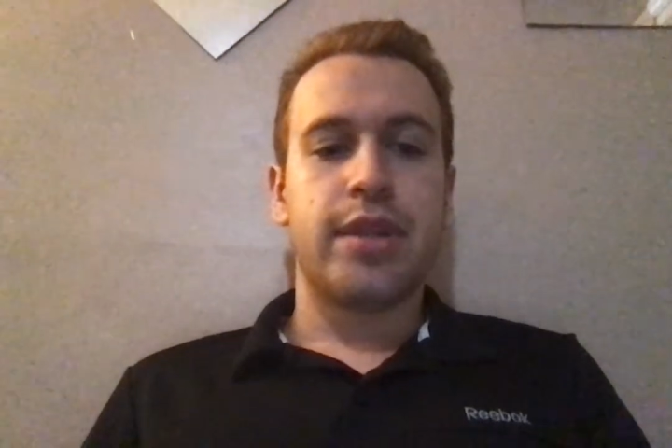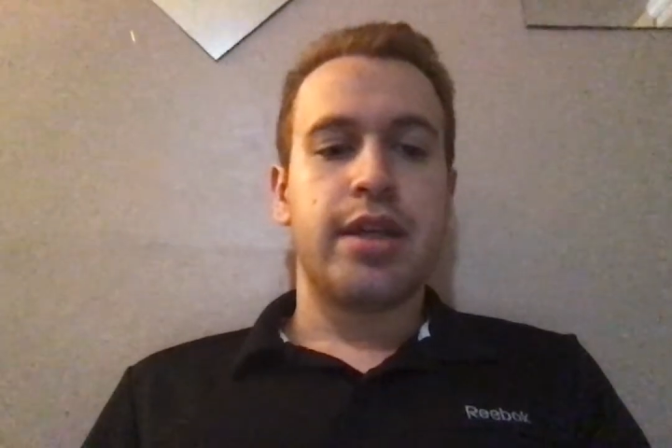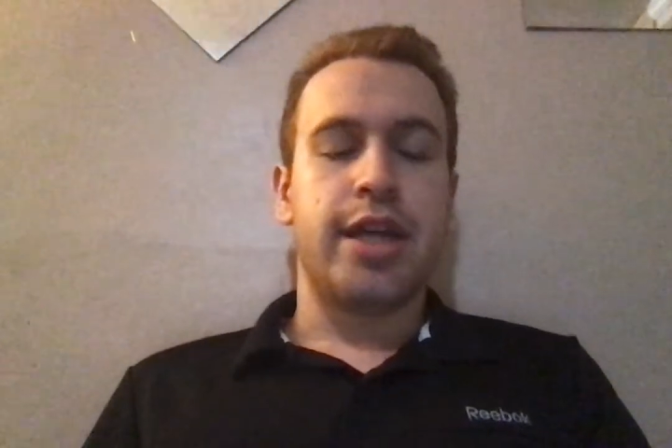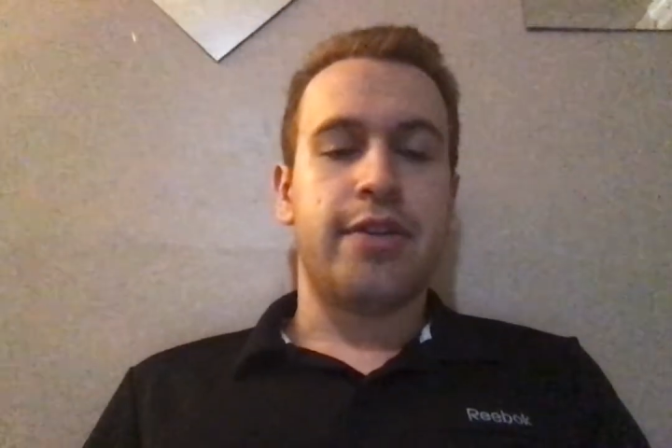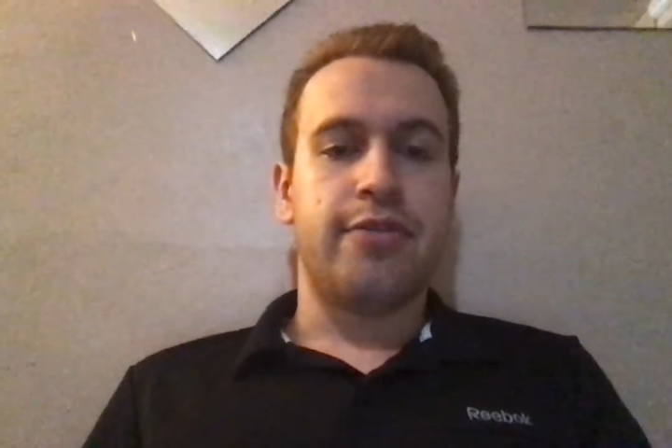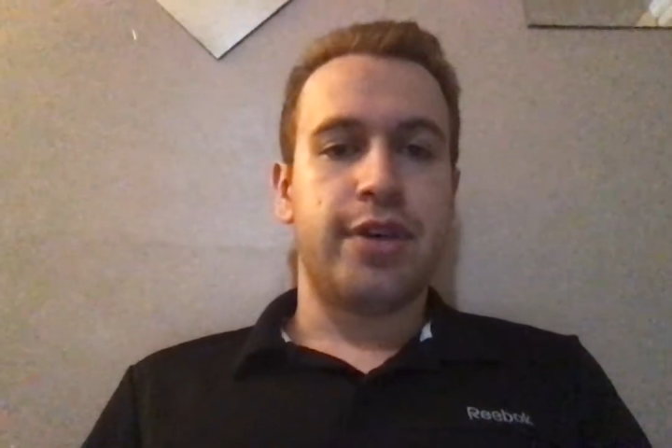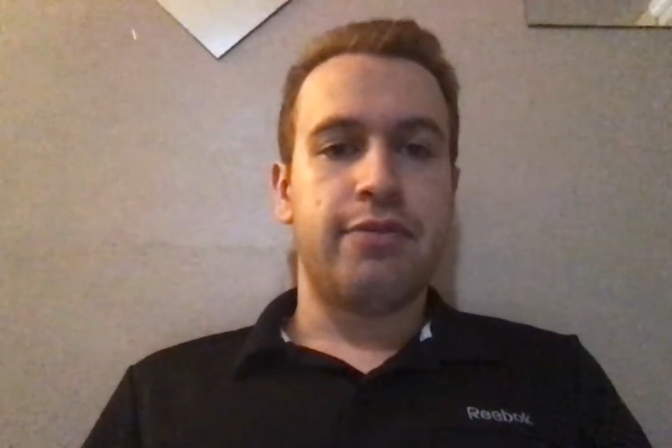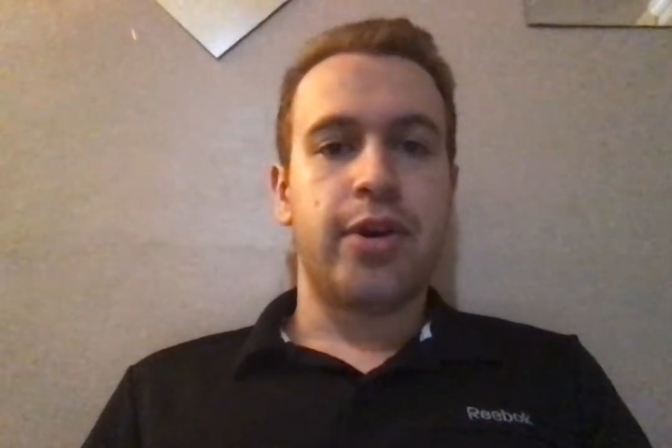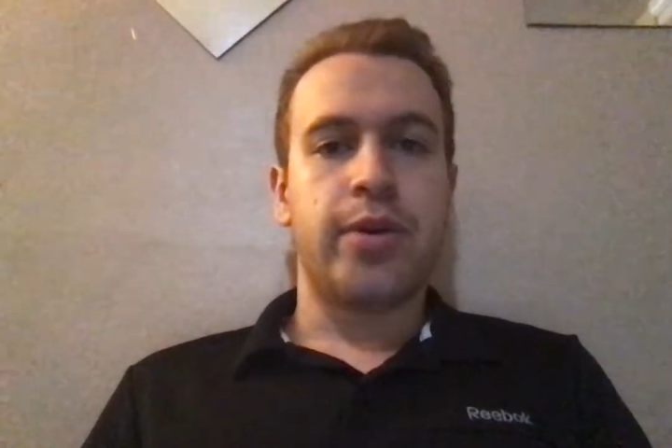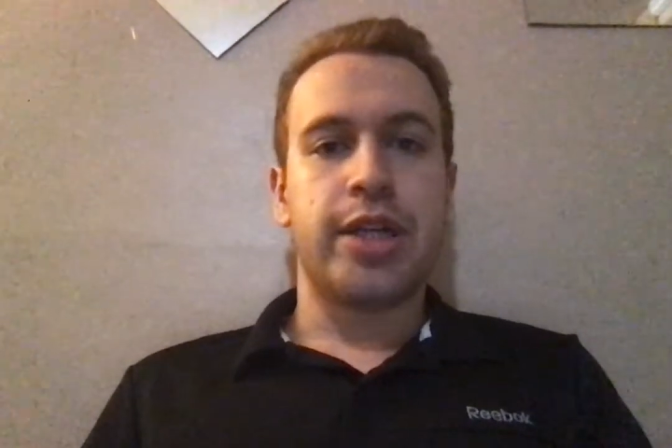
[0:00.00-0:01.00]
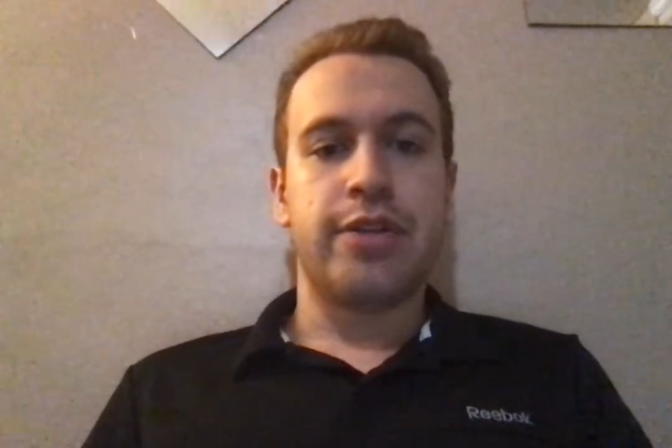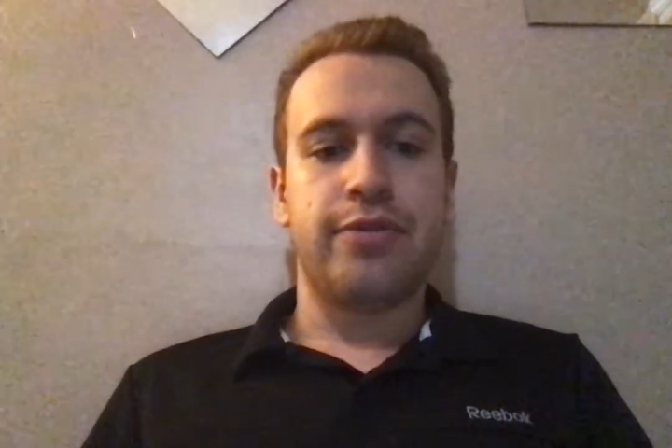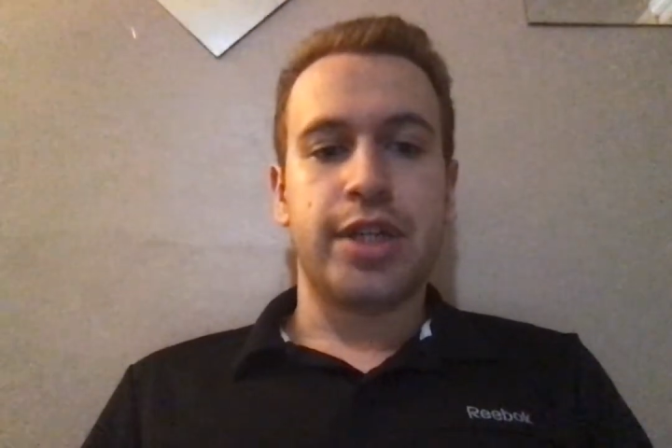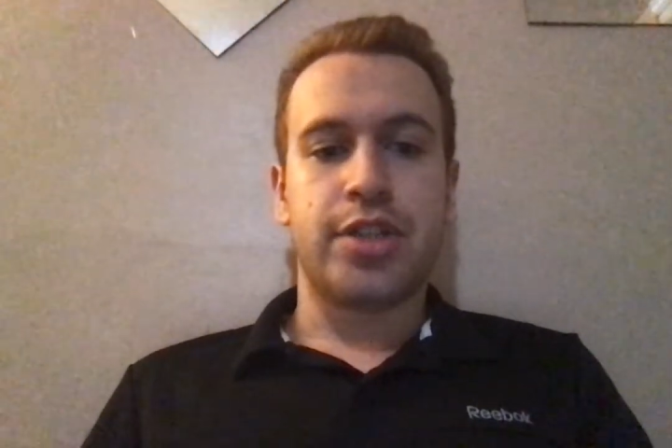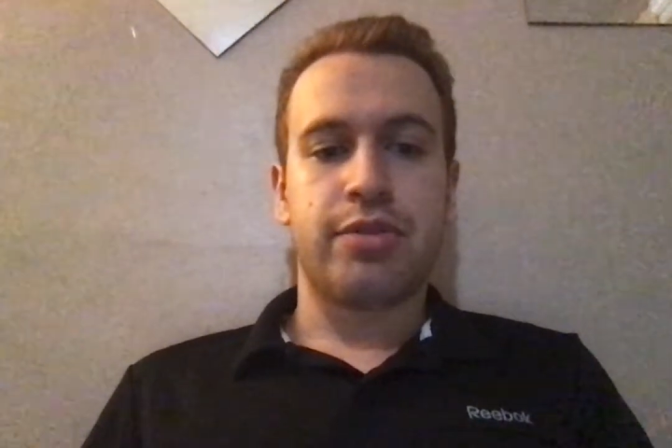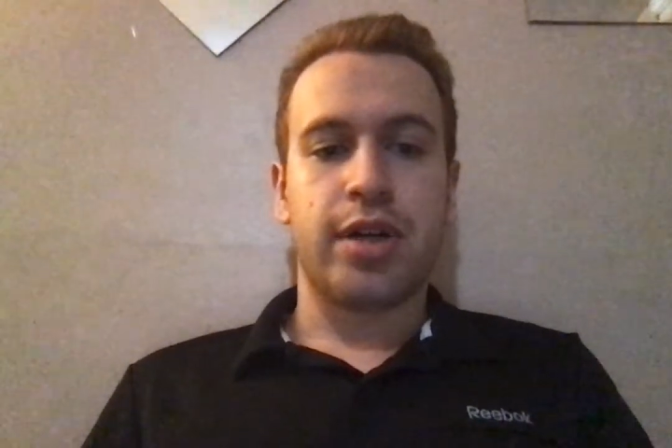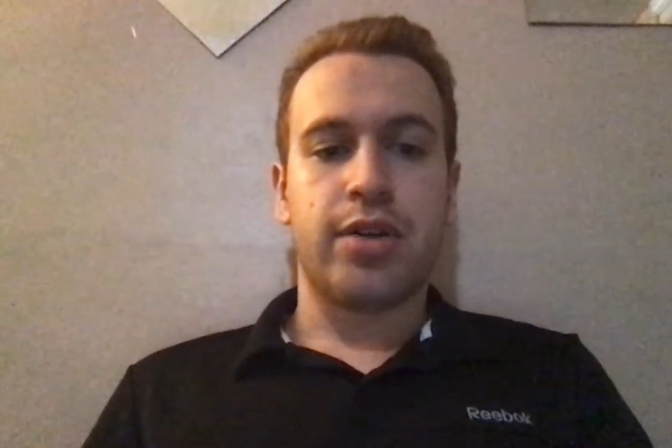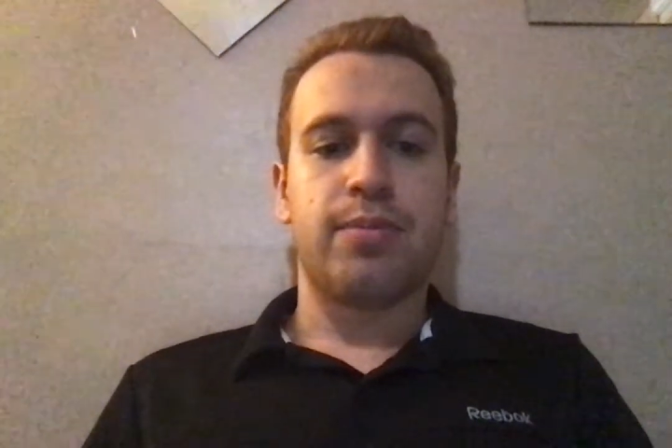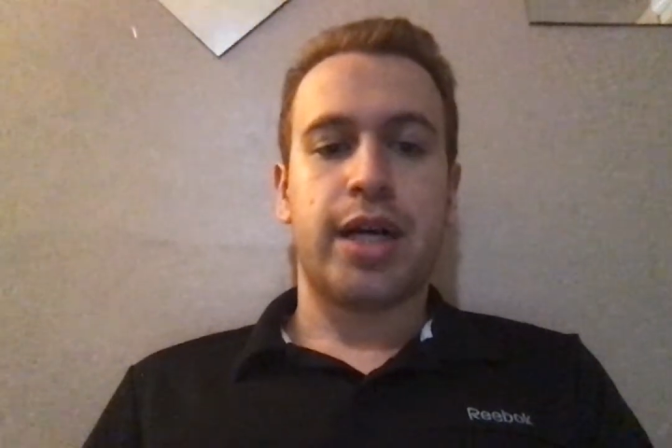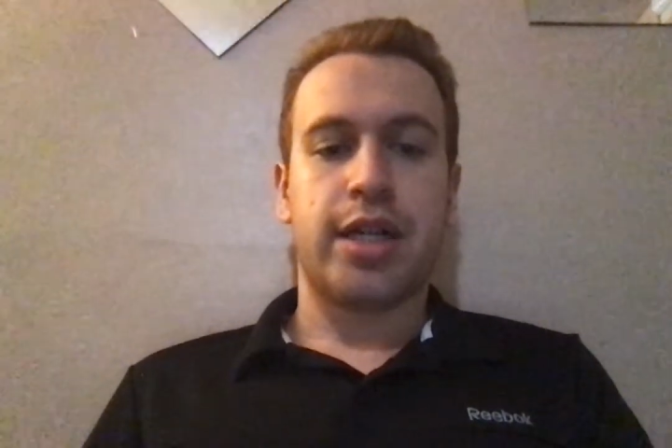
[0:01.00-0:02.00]
in vivo and in vitro
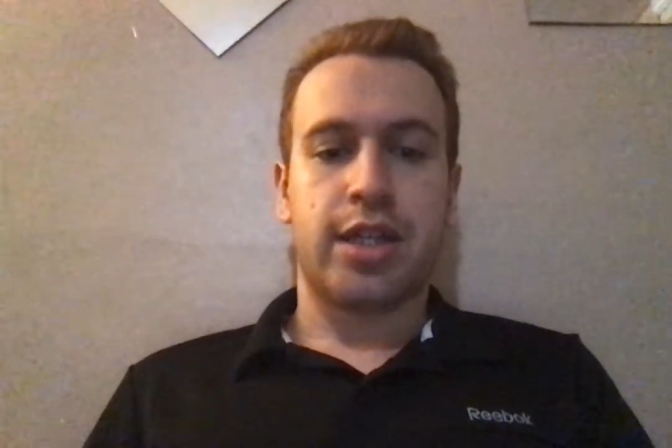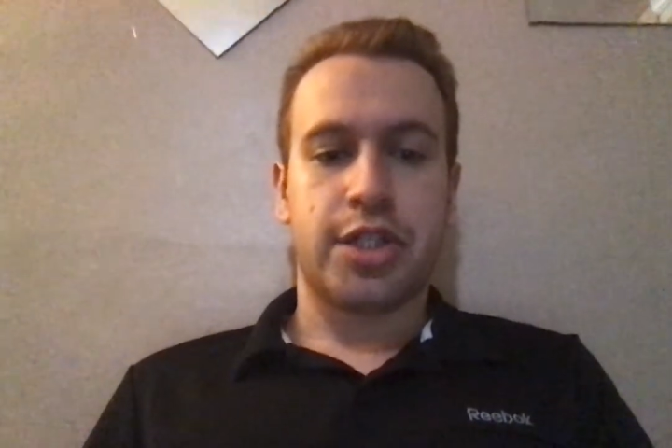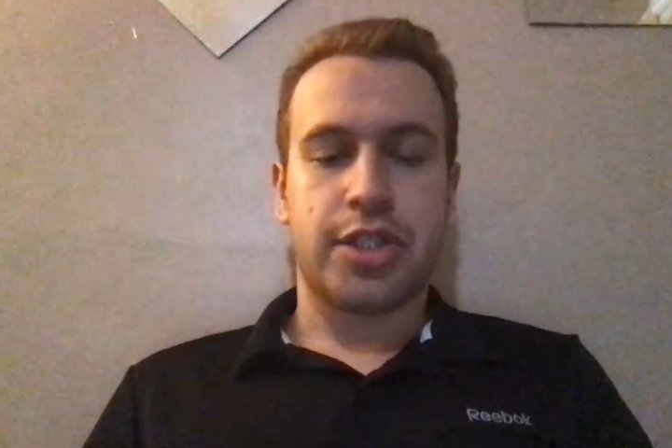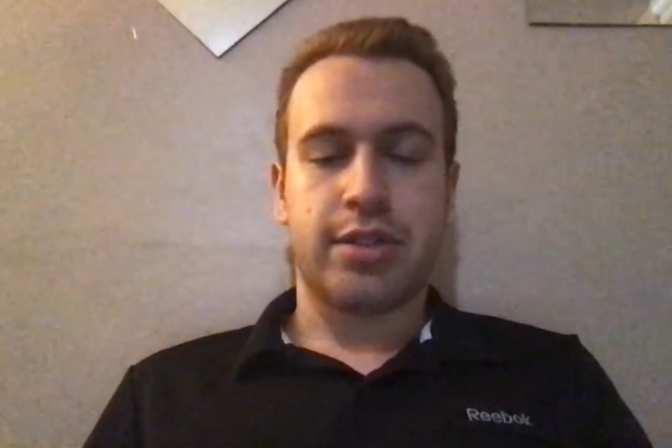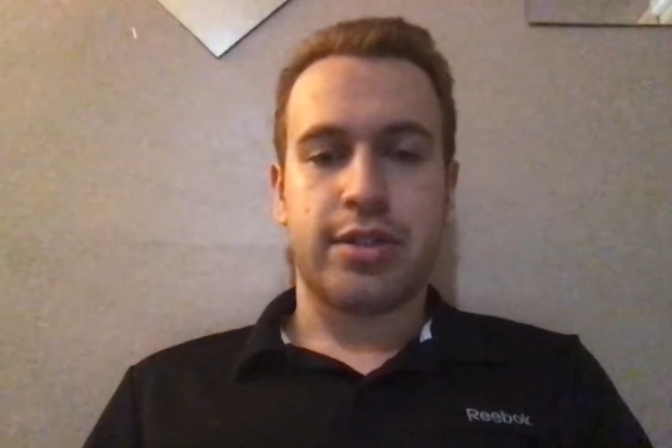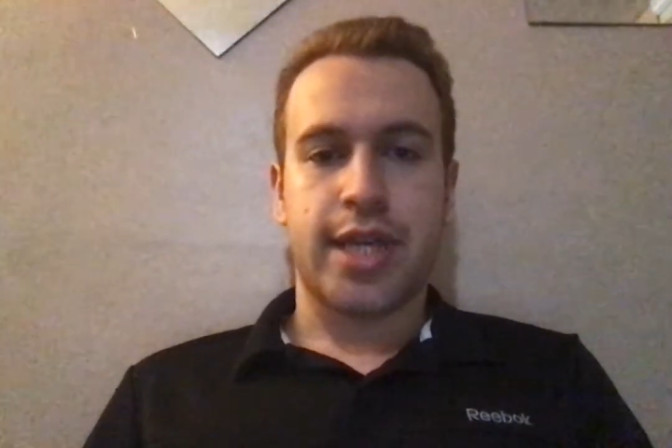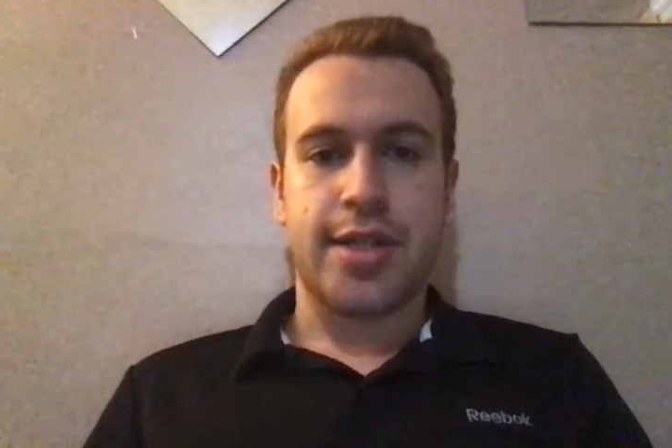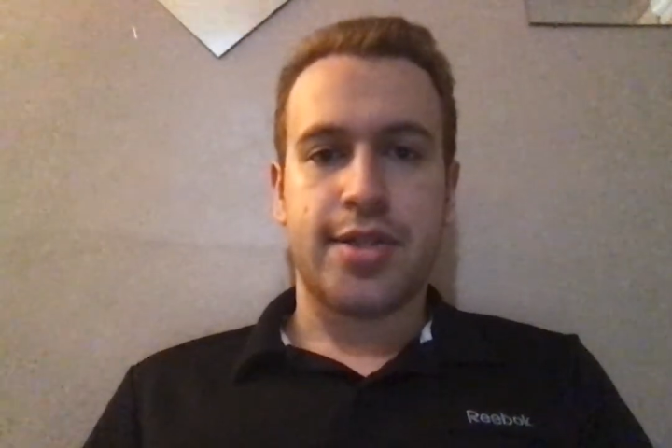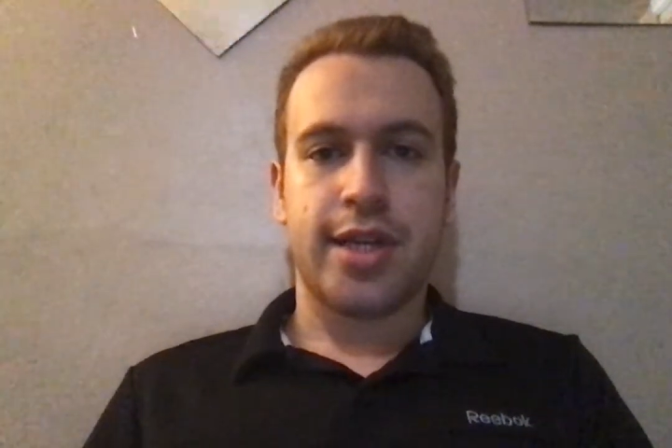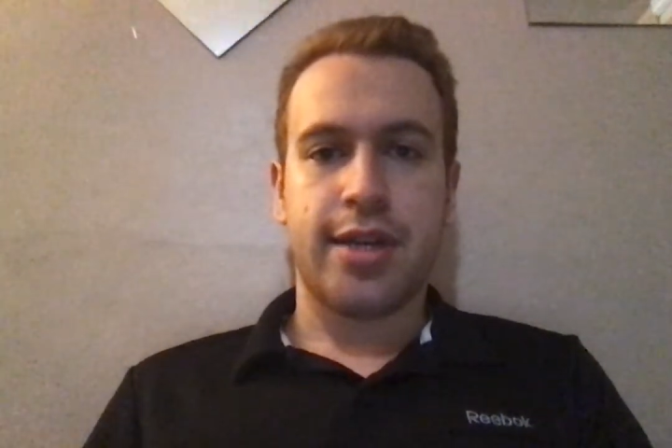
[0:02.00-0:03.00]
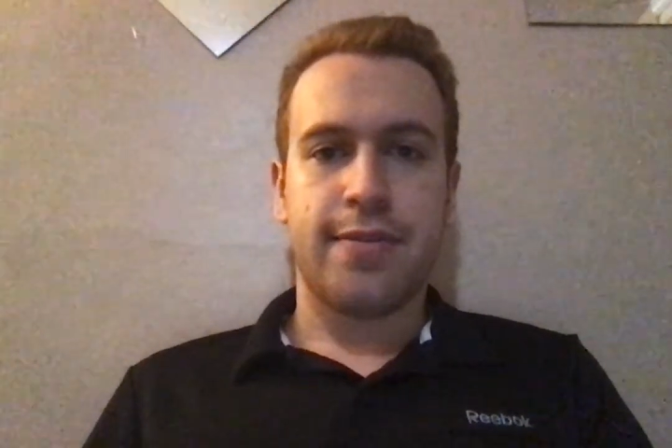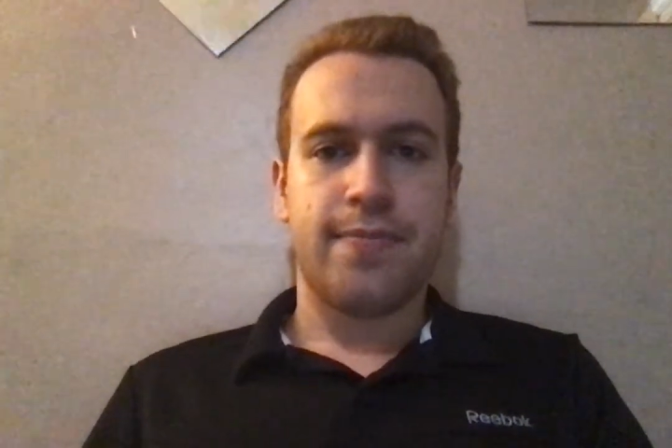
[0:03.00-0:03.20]
biological testing,